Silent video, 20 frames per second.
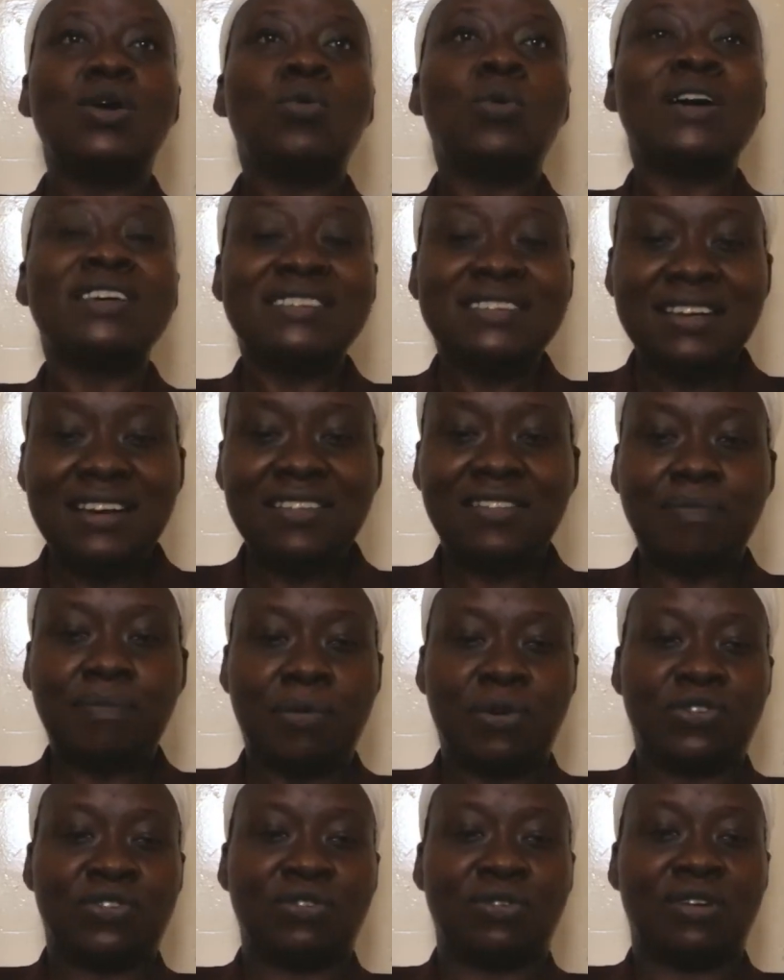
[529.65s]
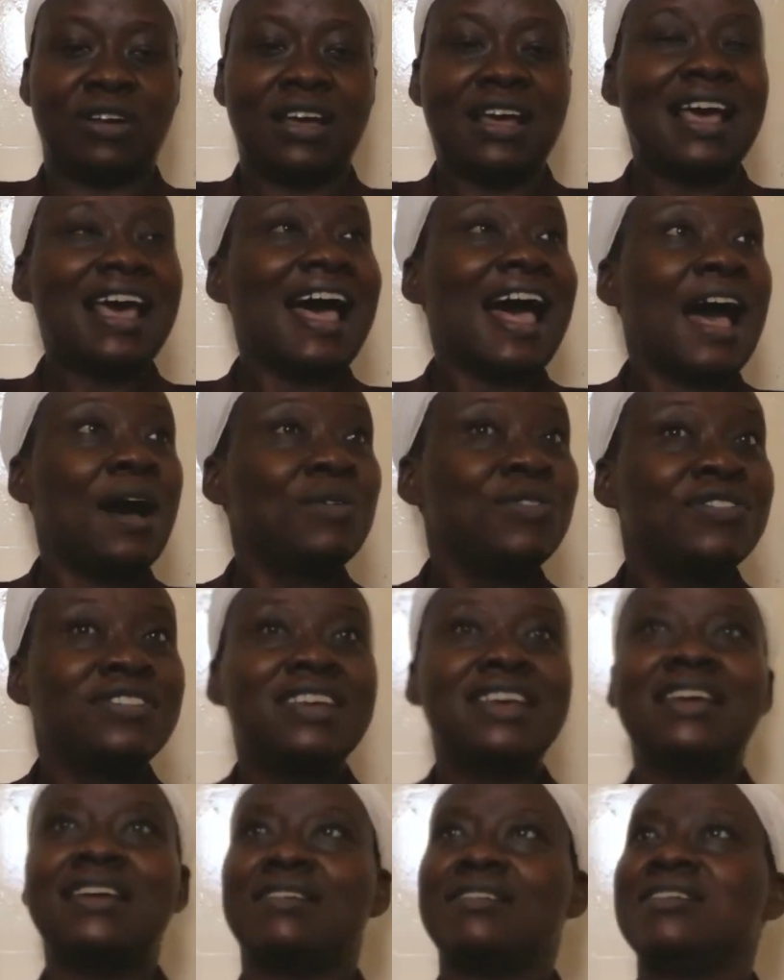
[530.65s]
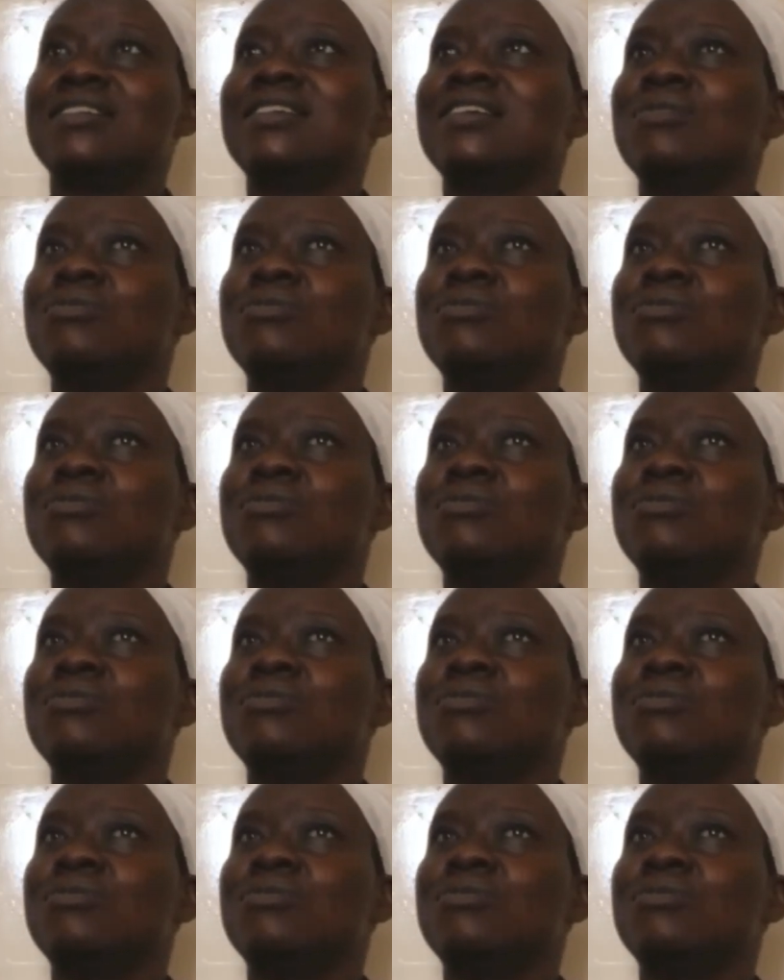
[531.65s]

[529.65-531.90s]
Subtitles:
waste disposal, housing.